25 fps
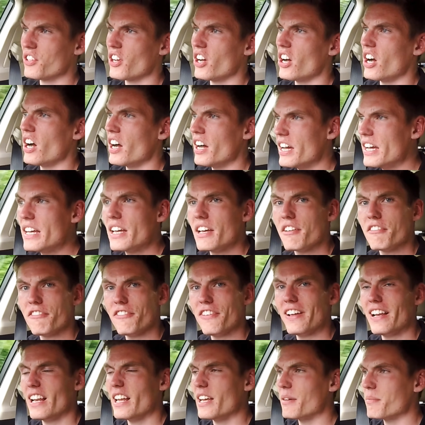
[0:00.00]
car,
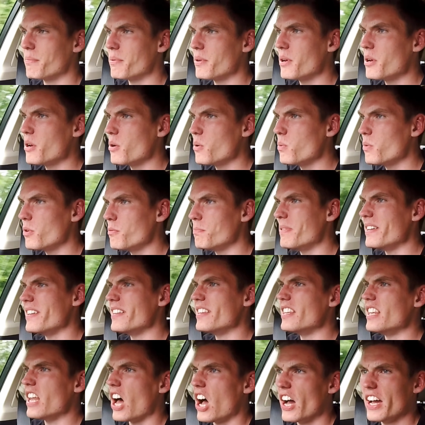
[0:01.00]
Philip would be
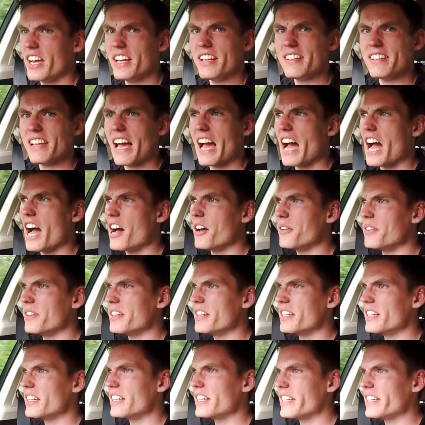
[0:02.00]
lying down,